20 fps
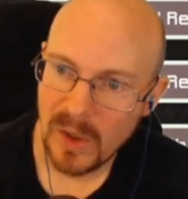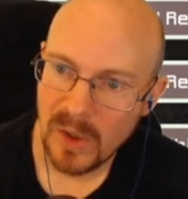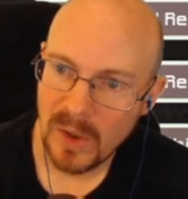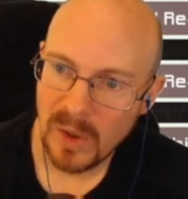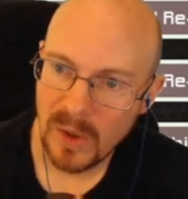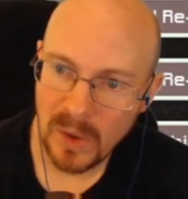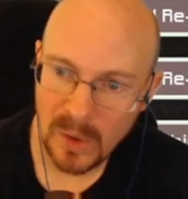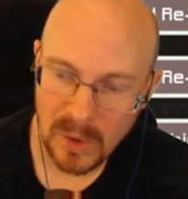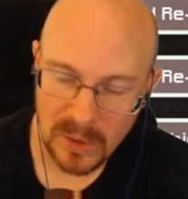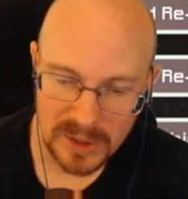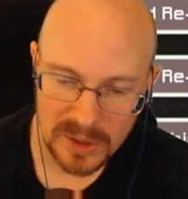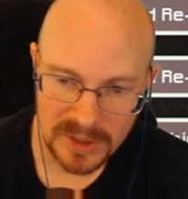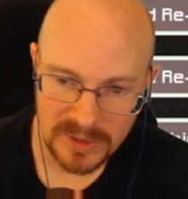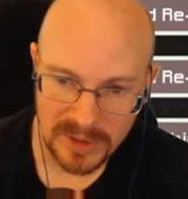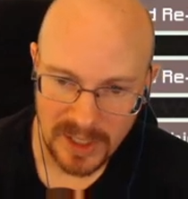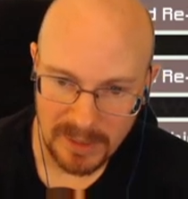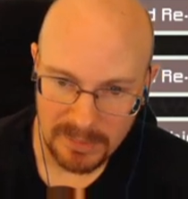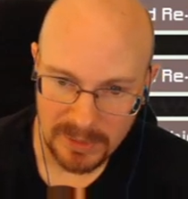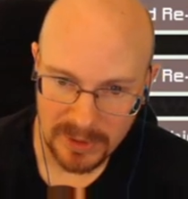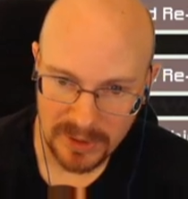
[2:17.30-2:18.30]
Holy
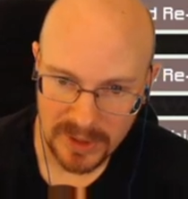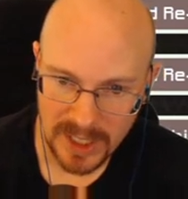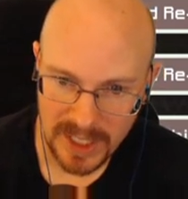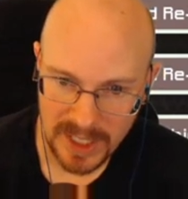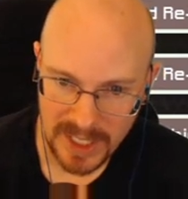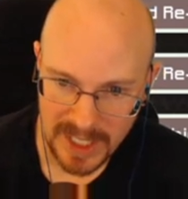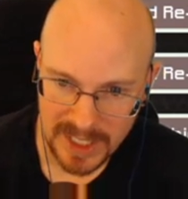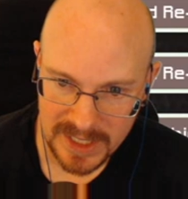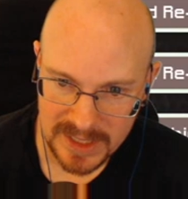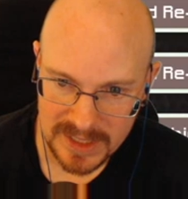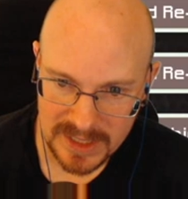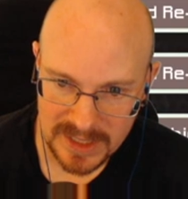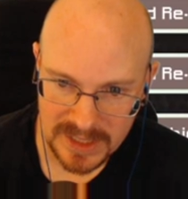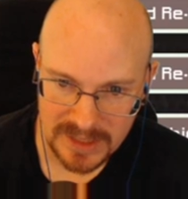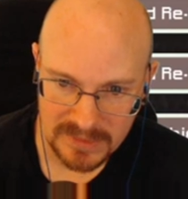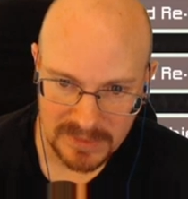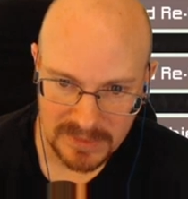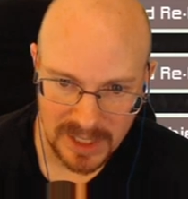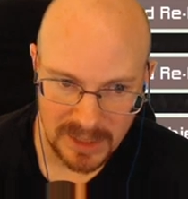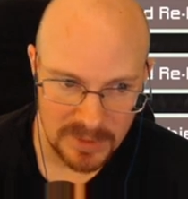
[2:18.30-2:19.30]
crap. Okay, eight
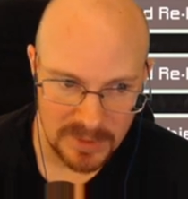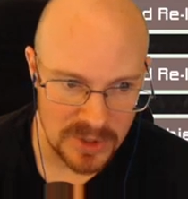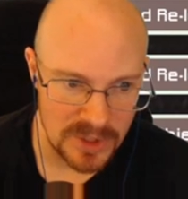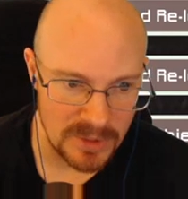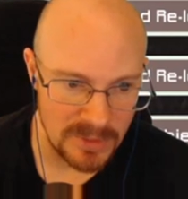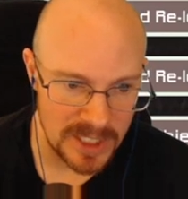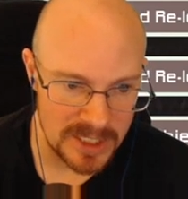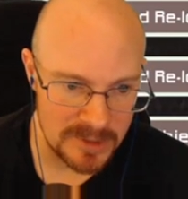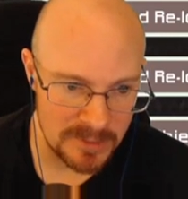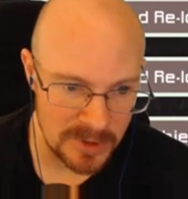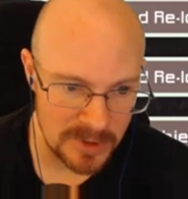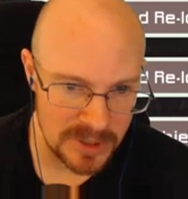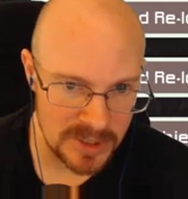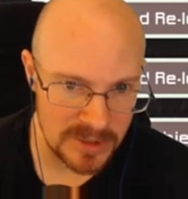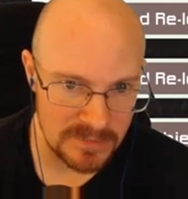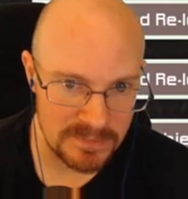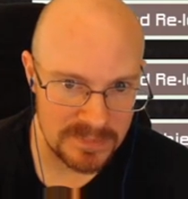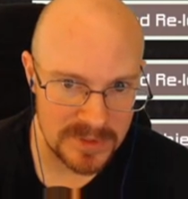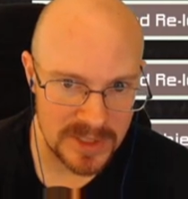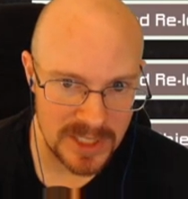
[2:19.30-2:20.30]
system damage. Am I supposed
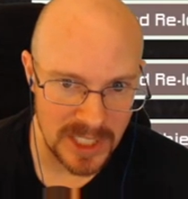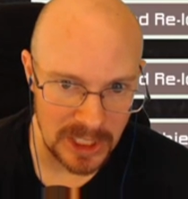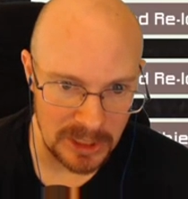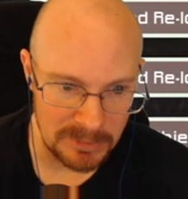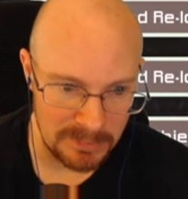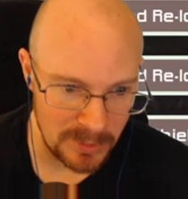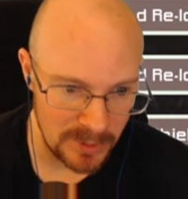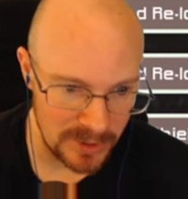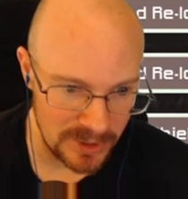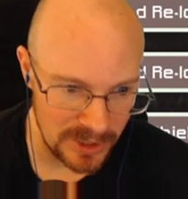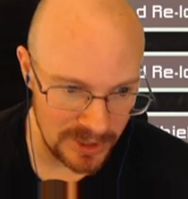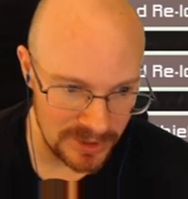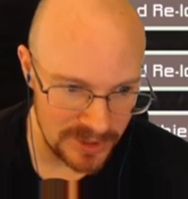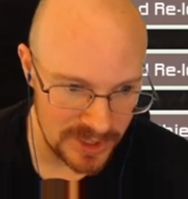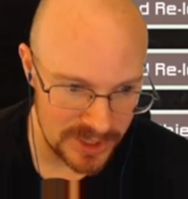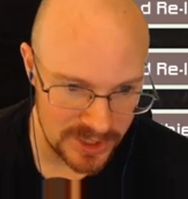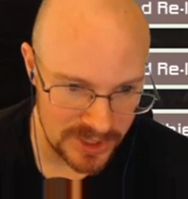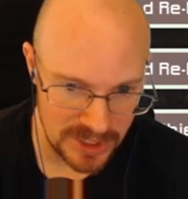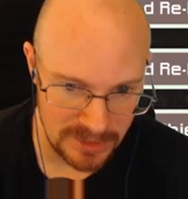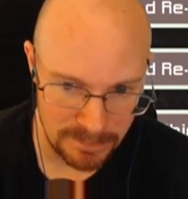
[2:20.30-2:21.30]
to teleport on
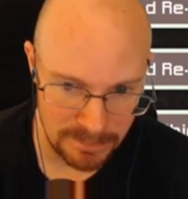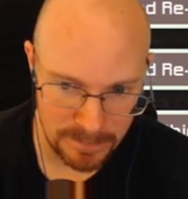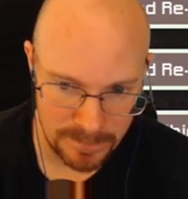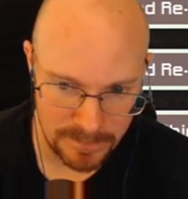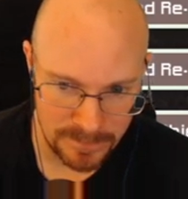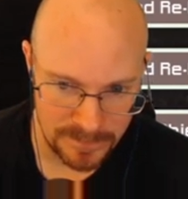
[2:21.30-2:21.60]
this ship?